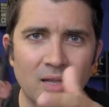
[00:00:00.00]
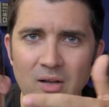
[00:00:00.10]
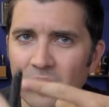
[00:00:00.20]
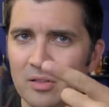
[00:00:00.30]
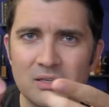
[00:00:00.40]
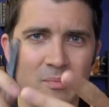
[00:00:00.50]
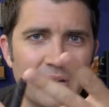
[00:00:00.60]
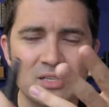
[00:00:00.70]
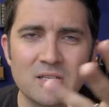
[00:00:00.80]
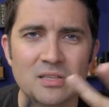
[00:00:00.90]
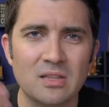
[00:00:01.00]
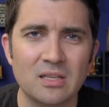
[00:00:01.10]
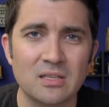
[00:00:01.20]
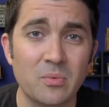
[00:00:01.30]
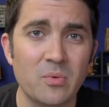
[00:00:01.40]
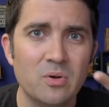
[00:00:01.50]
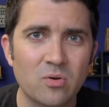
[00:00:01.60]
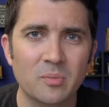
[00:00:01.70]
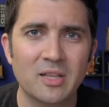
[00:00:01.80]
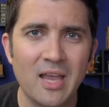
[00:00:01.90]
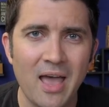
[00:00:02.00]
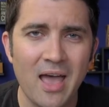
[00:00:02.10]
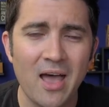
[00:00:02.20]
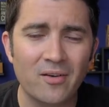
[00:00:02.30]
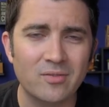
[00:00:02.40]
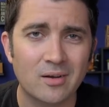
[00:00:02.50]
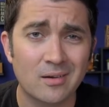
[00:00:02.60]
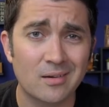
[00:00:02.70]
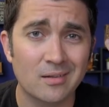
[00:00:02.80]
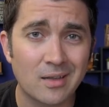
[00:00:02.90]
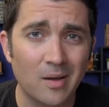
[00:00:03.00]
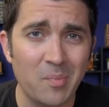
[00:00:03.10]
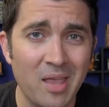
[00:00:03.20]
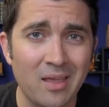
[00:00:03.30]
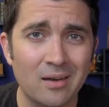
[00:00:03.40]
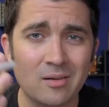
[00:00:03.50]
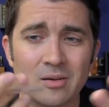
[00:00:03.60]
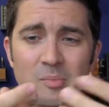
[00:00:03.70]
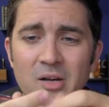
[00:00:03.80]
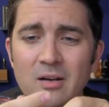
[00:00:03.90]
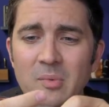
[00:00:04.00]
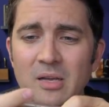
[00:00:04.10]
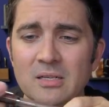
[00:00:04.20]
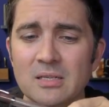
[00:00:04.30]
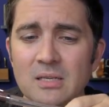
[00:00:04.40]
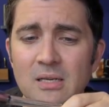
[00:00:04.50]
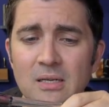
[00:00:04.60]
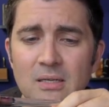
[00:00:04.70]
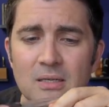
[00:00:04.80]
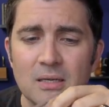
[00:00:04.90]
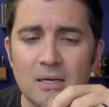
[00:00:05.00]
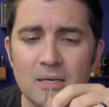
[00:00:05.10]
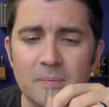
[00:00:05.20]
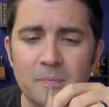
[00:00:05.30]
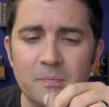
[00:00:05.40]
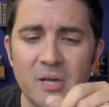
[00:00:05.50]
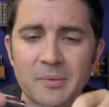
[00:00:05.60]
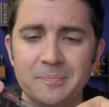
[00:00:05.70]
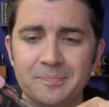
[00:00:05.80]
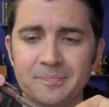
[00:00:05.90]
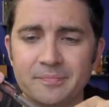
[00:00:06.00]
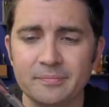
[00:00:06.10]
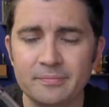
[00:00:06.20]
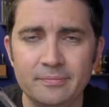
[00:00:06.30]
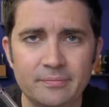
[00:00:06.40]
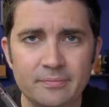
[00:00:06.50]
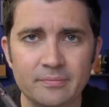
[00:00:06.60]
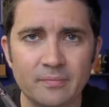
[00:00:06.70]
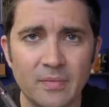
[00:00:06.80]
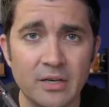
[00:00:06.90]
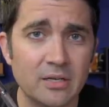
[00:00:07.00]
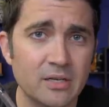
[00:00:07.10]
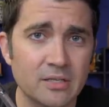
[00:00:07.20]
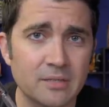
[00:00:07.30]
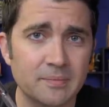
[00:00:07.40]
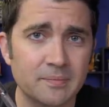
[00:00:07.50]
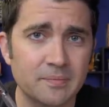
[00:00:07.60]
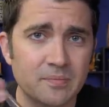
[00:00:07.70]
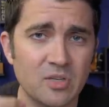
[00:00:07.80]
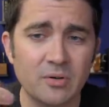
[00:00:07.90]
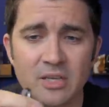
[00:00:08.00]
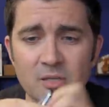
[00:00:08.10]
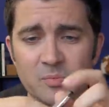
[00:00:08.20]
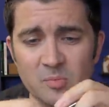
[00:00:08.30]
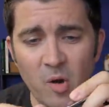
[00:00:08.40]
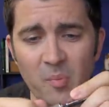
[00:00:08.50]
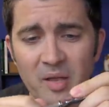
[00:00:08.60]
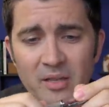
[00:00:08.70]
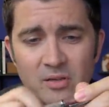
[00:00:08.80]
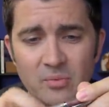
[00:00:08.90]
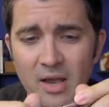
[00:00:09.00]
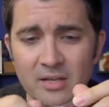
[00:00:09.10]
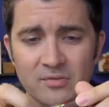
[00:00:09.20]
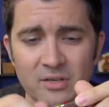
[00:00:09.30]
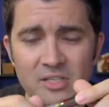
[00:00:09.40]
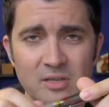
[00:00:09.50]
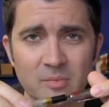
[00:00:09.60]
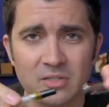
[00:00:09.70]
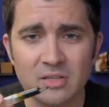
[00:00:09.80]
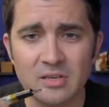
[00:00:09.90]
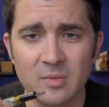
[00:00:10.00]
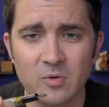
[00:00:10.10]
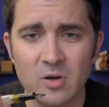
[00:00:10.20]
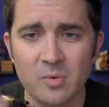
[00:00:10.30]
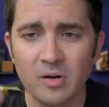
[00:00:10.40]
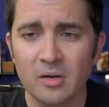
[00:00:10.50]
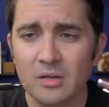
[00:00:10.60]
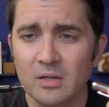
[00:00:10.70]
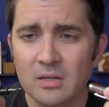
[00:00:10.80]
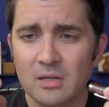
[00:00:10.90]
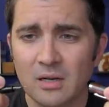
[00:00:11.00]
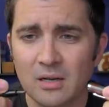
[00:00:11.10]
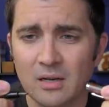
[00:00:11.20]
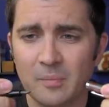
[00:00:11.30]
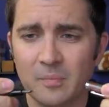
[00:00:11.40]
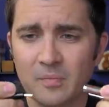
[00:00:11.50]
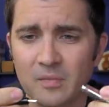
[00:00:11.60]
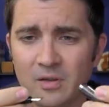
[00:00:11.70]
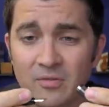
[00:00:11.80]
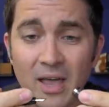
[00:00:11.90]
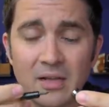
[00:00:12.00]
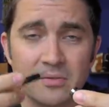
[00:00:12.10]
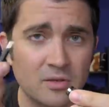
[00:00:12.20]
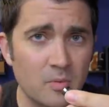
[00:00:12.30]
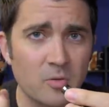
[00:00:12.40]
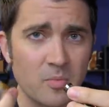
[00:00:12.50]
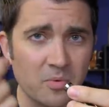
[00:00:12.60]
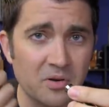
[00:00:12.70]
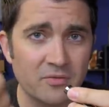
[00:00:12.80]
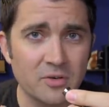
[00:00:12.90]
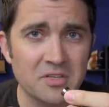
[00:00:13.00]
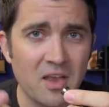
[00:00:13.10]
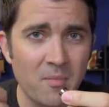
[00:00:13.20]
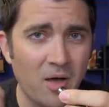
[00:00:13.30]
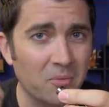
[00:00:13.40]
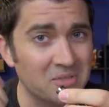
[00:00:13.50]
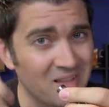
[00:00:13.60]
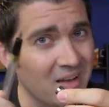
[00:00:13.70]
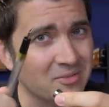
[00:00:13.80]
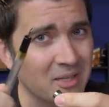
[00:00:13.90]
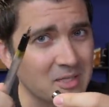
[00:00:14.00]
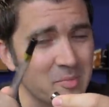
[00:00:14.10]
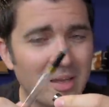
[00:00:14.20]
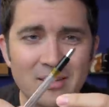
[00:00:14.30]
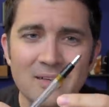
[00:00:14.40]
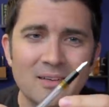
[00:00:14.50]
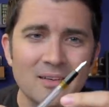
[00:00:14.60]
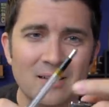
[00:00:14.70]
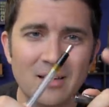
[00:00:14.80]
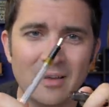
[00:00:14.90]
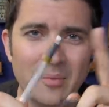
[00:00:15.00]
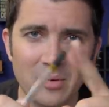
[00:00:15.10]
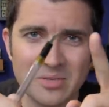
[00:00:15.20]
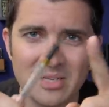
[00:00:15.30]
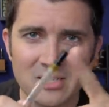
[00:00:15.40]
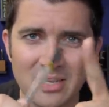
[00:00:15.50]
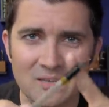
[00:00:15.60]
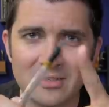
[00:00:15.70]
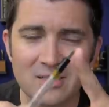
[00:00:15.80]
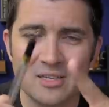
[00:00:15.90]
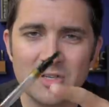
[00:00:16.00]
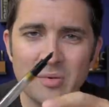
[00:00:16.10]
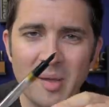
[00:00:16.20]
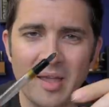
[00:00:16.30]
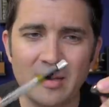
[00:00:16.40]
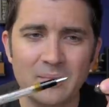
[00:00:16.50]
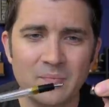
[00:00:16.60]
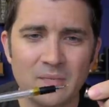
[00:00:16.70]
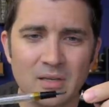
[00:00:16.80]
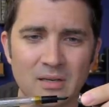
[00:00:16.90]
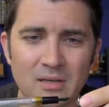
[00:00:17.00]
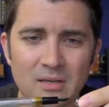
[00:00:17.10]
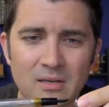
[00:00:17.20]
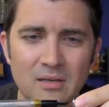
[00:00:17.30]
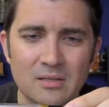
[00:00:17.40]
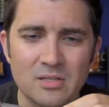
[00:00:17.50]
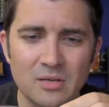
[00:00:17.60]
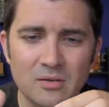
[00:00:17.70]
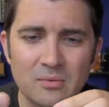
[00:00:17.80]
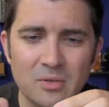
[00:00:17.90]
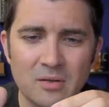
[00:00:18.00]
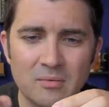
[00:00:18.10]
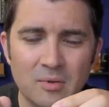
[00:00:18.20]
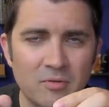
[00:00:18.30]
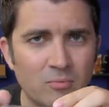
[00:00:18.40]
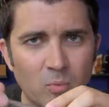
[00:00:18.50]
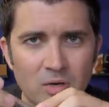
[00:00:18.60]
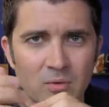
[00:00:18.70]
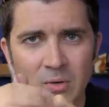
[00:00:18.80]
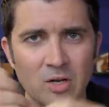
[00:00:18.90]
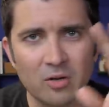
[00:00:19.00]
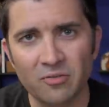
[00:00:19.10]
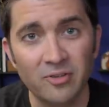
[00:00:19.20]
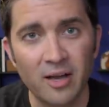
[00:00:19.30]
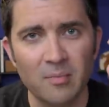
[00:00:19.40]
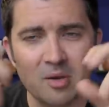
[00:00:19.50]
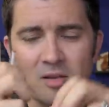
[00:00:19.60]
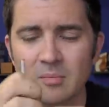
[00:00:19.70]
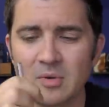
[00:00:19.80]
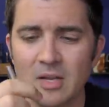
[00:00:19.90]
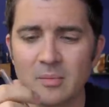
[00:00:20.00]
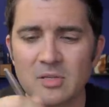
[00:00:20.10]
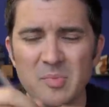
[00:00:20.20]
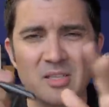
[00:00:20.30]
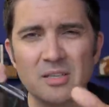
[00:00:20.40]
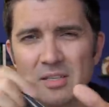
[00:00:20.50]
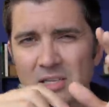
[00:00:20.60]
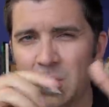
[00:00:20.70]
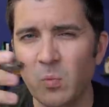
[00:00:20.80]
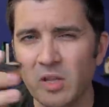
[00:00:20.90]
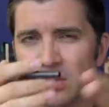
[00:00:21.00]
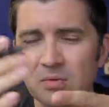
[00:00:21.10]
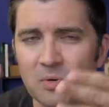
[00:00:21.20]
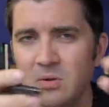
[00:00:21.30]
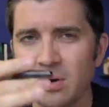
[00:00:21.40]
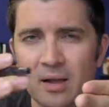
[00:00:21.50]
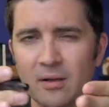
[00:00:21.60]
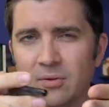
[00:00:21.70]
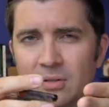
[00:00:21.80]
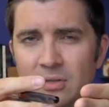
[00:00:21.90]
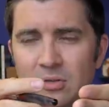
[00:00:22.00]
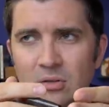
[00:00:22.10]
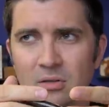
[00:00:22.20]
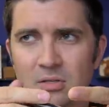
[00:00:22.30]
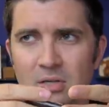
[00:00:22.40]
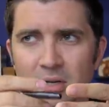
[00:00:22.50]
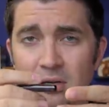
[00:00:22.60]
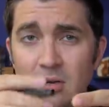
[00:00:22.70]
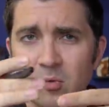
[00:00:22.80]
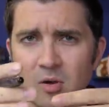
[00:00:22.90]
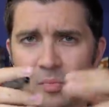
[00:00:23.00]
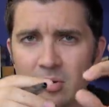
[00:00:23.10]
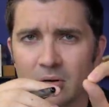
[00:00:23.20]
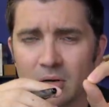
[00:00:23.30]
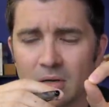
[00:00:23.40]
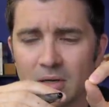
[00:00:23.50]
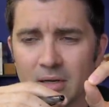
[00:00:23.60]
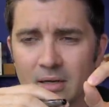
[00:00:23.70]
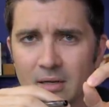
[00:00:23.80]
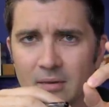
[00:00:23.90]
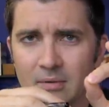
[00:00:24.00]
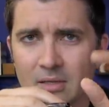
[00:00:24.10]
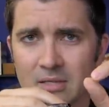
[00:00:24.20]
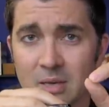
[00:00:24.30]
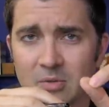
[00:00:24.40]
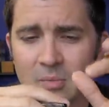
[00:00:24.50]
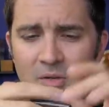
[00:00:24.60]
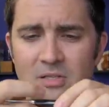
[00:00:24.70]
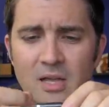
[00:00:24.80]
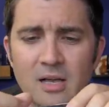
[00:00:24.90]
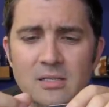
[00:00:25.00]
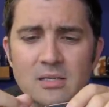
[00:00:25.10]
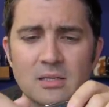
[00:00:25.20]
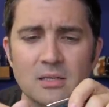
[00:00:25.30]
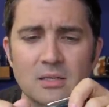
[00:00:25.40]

like all the dimensions and things that we would normally have on like a pen on our product pages. Um, but there it is. So it's a small pen, you're right, it's very similar to the Nib Creeper. Um, in fact, the Nib Creeper, when it first came out, was not a flex pen. Um, it was a standard issue pen. Uh, and so with a, a, what he called a fine medium nib. It's basically the same width as what you would have on the Noodler's Nib Creeper, uh, the same tipping size,